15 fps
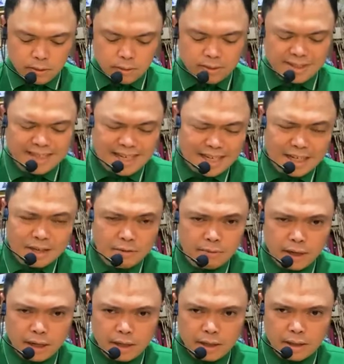to
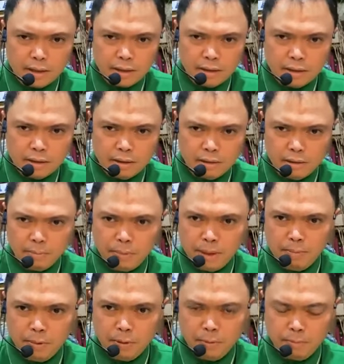denigrate other
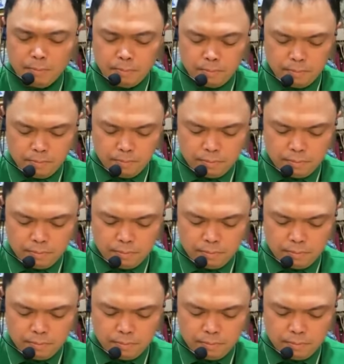people.